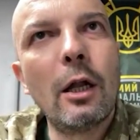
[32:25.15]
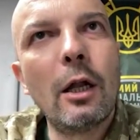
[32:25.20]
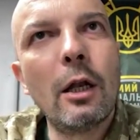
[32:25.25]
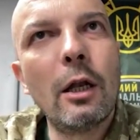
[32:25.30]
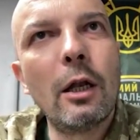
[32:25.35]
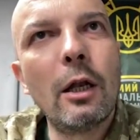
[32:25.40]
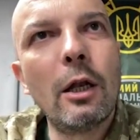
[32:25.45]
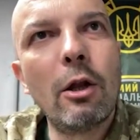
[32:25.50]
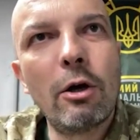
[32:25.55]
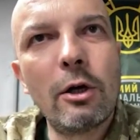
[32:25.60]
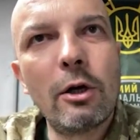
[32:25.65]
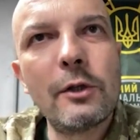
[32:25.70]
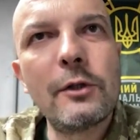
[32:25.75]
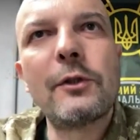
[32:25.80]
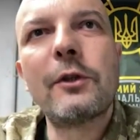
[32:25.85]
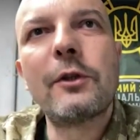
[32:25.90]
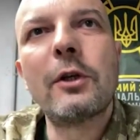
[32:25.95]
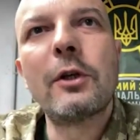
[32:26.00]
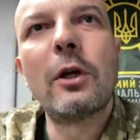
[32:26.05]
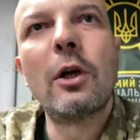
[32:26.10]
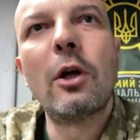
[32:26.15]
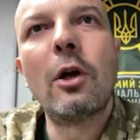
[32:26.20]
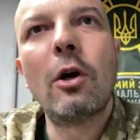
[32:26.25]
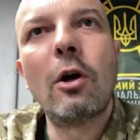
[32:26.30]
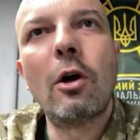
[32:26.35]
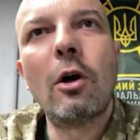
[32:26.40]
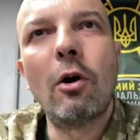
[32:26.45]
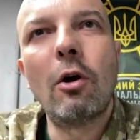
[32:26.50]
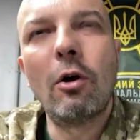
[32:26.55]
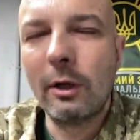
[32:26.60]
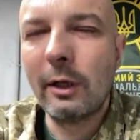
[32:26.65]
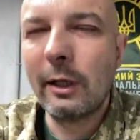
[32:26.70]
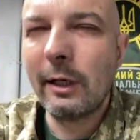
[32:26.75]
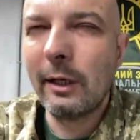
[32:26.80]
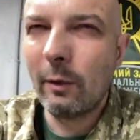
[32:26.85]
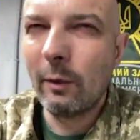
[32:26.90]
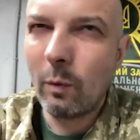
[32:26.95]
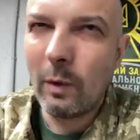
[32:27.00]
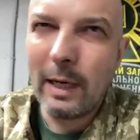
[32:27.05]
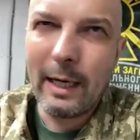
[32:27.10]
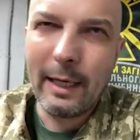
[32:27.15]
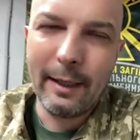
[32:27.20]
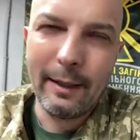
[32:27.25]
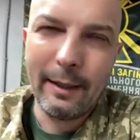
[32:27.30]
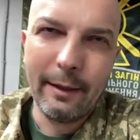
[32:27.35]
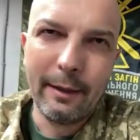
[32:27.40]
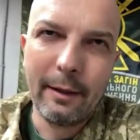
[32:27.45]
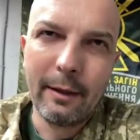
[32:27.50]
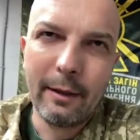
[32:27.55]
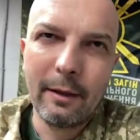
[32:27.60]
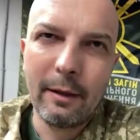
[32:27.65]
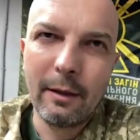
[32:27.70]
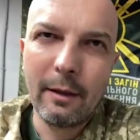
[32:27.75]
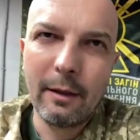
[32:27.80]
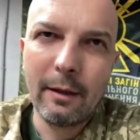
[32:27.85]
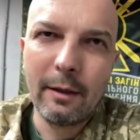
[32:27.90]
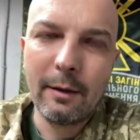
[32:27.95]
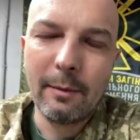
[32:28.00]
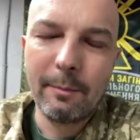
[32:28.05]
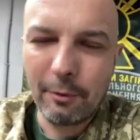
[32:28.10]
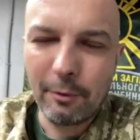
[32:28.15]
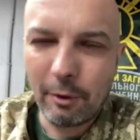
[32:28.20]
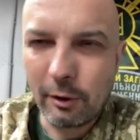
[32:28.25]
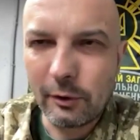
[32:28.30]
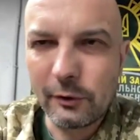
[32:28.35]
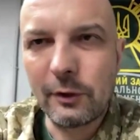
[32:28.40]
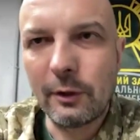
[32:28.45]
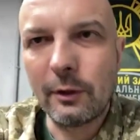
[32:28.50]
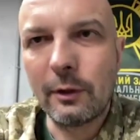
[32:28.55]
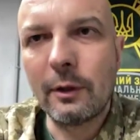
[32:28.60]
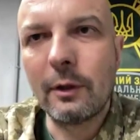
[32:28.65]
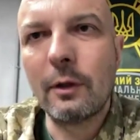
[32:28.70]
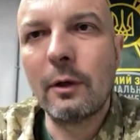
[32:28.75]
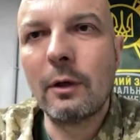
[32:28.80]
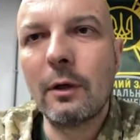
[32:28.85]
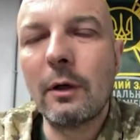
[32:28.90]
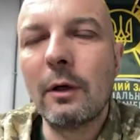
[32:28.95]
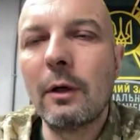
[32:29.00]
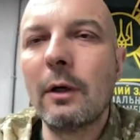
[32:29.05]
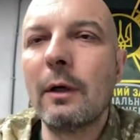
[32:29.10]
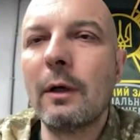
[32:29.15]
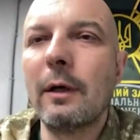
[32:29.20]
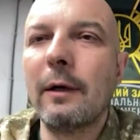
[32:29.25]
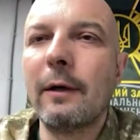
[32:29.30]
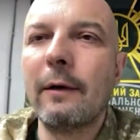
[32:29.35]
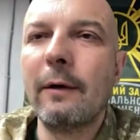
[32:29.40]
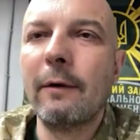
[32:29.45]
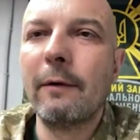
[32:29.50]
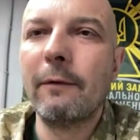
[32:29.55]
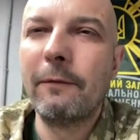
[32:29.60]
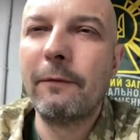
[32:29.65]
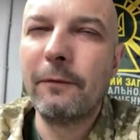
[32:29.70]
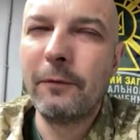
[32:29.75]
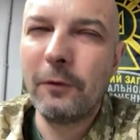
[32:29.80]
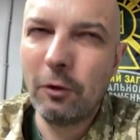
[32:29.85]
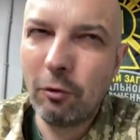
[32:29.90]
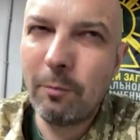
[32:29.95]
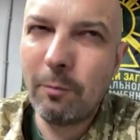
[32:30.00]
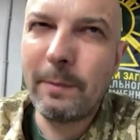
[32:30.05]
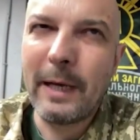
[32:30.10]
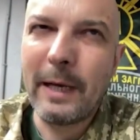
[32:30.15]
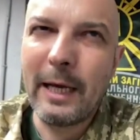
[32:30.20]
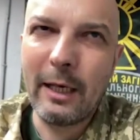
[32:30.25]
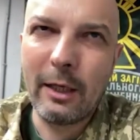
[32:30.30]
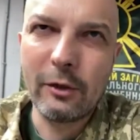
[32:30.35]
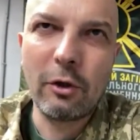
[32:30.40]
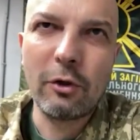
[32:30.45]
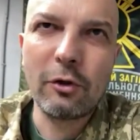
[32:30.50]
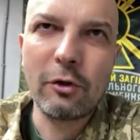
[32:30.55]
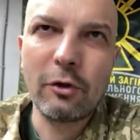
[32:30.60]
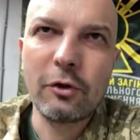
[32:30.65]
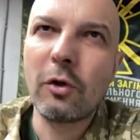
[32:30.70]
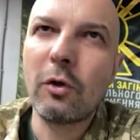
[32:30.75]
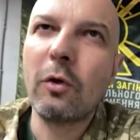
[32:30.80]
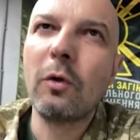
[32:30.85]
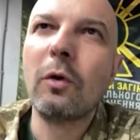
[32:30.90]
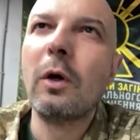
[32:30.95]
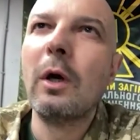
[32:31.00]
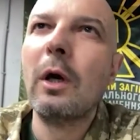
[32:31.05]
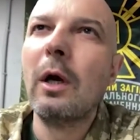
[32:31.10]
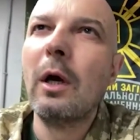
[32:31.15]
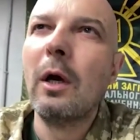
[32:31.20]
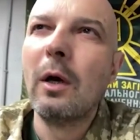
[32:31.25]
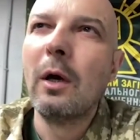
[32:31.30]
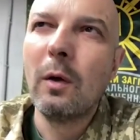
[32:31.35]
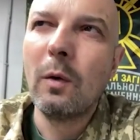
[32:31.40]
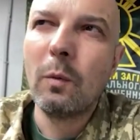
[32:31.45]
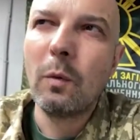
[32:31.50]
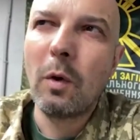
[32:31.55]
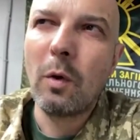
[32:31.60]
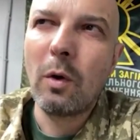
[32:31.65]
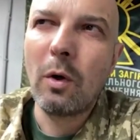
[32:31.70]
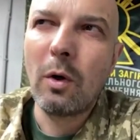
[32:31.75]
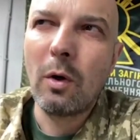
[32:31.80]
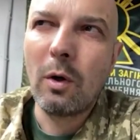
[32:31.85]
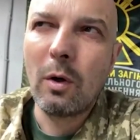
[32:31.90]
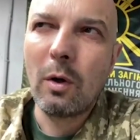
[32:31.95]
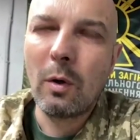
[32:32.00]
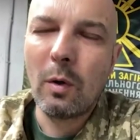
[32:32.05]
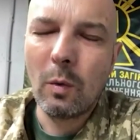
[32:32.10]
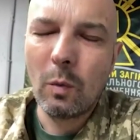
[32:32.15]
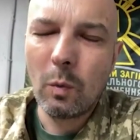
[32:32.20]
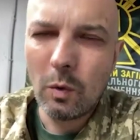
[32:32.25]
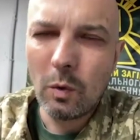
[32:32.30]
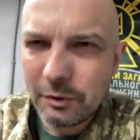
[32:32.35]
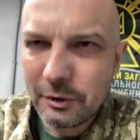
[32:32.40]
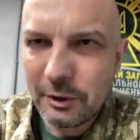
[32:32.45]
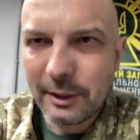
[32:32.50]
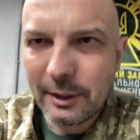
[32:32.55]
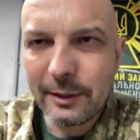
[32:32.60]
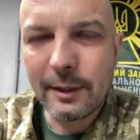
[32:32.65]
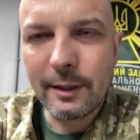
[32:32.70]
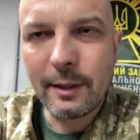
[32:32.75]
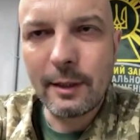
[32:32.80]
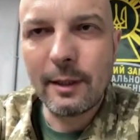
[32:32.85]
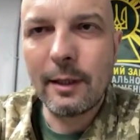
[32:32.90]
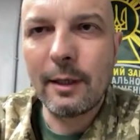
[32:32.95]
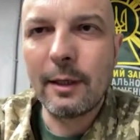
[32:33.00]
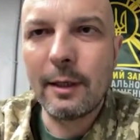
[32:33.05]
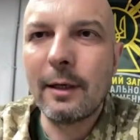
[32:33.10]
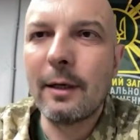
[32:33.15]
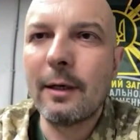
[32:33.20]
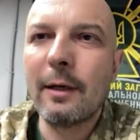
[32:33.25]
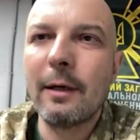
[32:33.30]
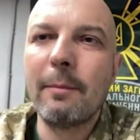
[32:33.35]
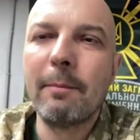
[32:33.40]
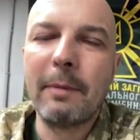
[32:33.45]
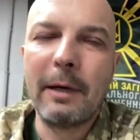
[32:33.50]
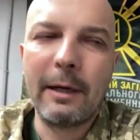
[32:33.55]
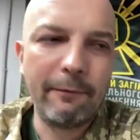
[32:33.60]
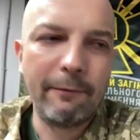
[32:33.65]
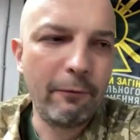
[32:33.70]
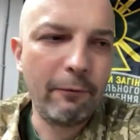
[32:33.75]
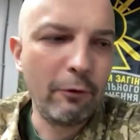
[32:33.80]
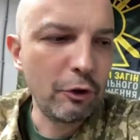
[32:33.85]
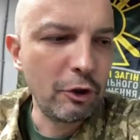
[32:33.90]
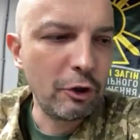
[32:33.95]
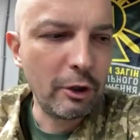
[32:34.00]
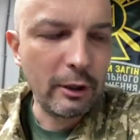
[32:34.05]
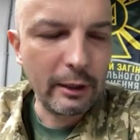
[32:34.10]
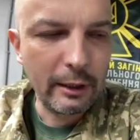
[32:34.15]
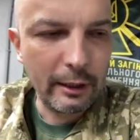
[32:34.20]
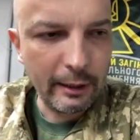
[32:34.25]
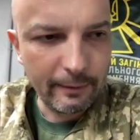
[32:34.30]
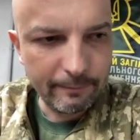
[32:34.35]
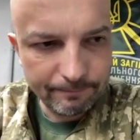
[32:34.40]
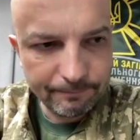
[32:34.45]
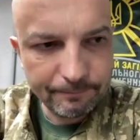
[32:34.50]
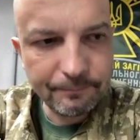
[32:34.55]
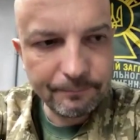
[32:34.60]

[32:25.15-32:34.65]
lost only one uh, person. Uh, few pilots also were wounded, uh, but fortunately,